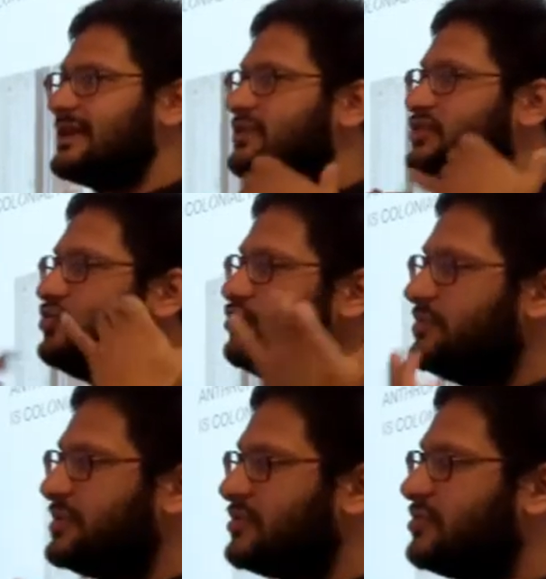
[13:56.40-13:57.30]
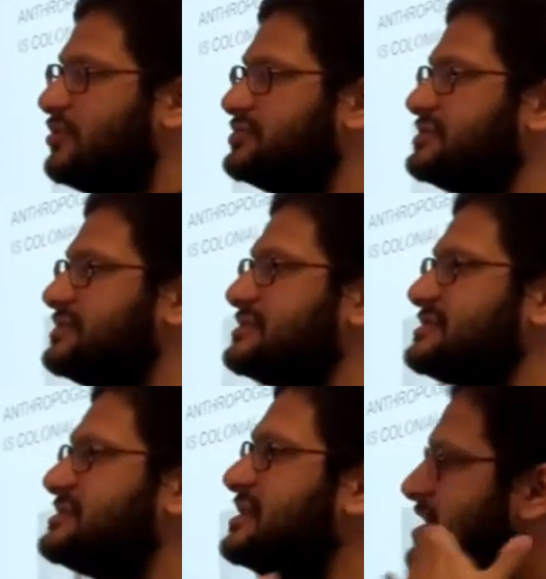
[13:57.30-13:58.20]
like a human
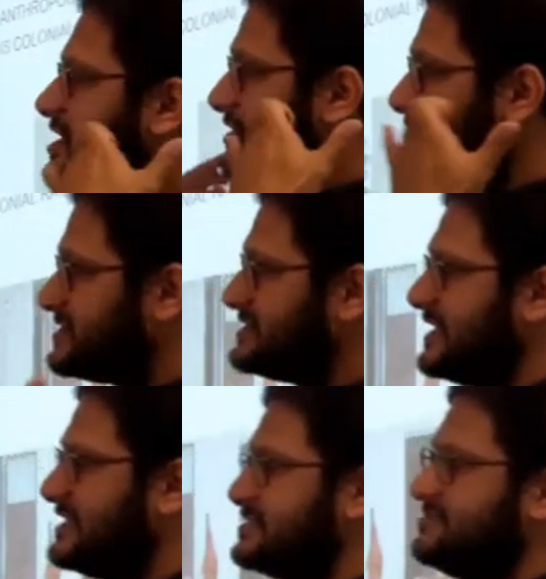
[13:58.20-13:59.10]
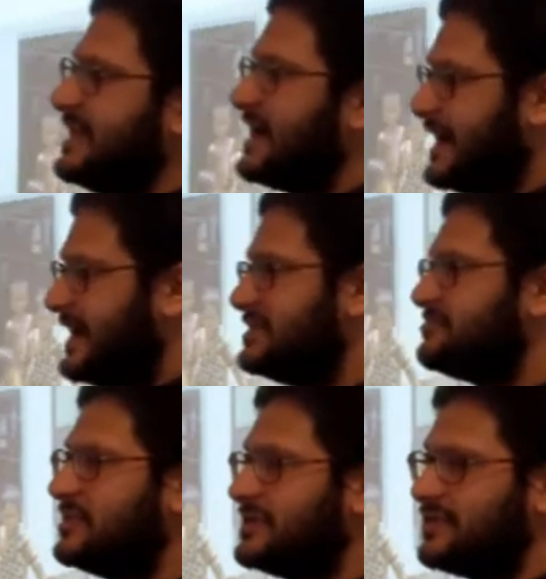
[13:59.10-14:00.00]
consciousness that is
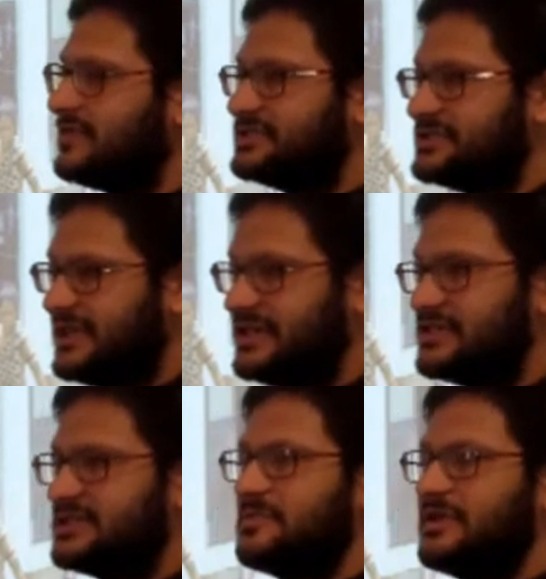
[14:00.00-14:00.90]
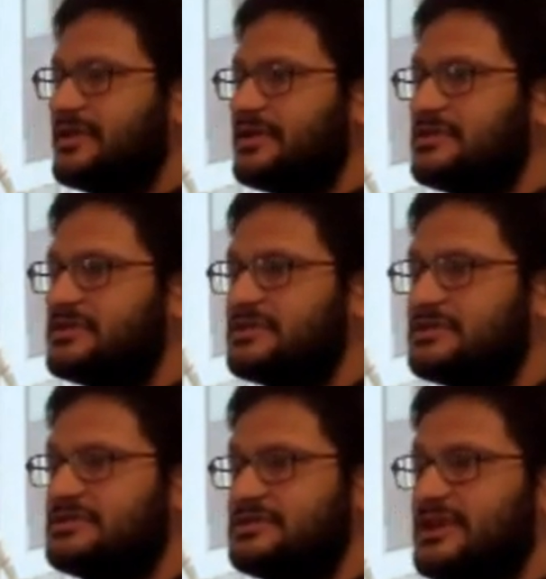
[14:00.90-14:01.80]
behind political changes, political
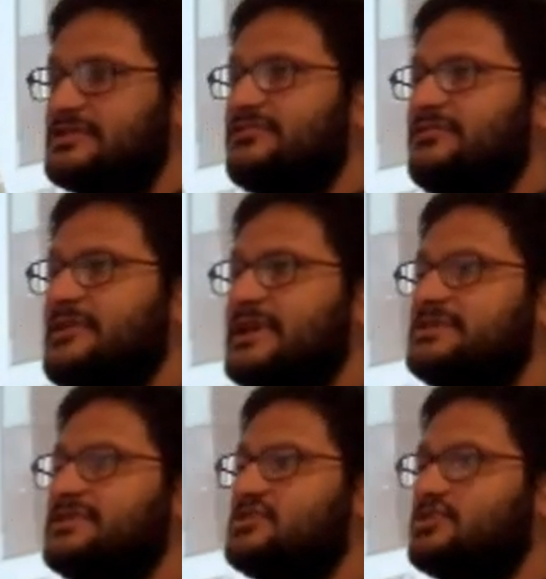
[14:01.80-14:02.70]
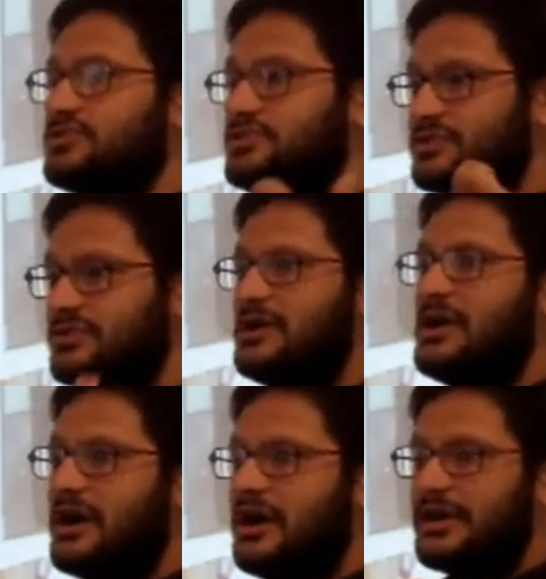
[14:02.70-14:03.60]
transformation, social
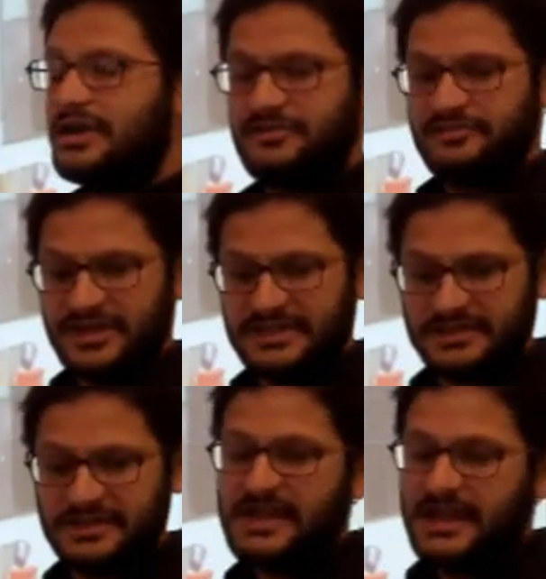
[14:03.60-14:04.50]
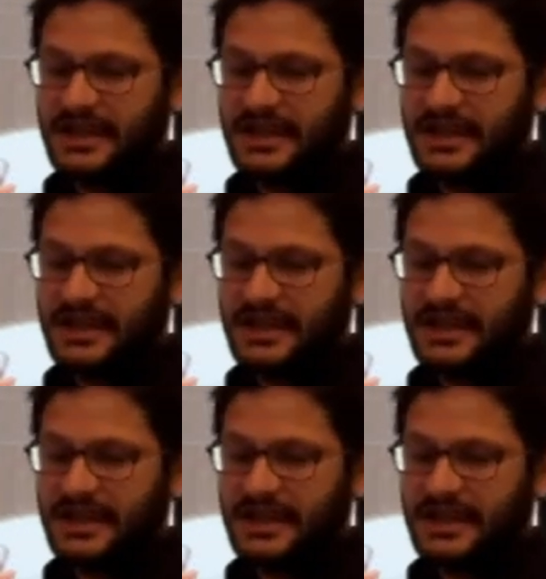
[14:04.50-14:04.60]
innovation.